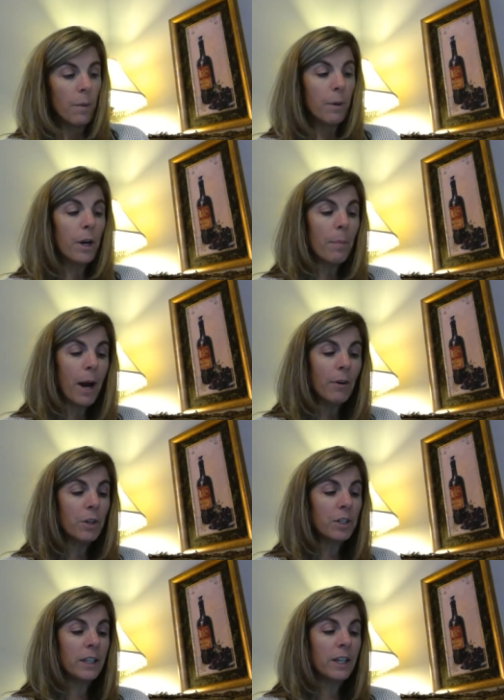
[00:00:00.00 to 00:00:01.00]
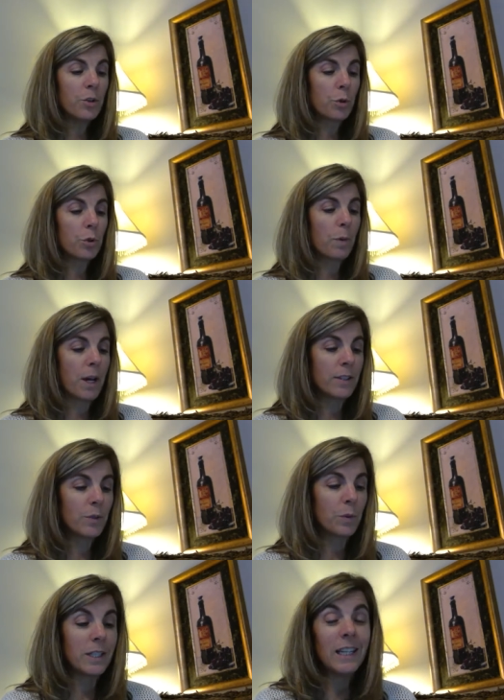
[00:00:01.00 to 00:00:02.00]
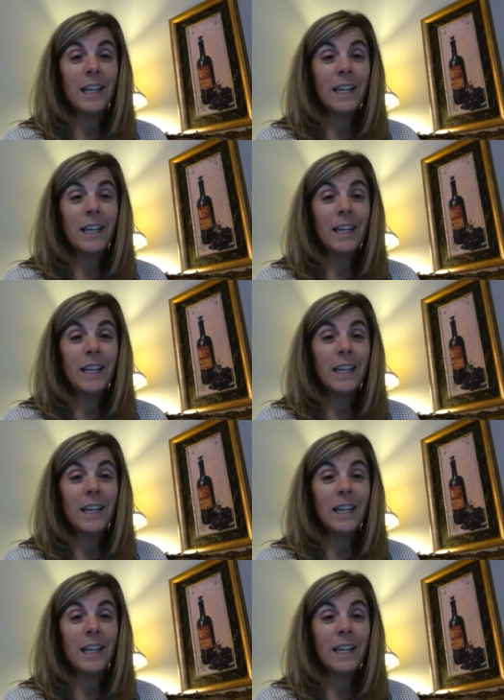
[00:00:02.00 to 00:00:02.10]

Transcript: But Elmira Toledo's response was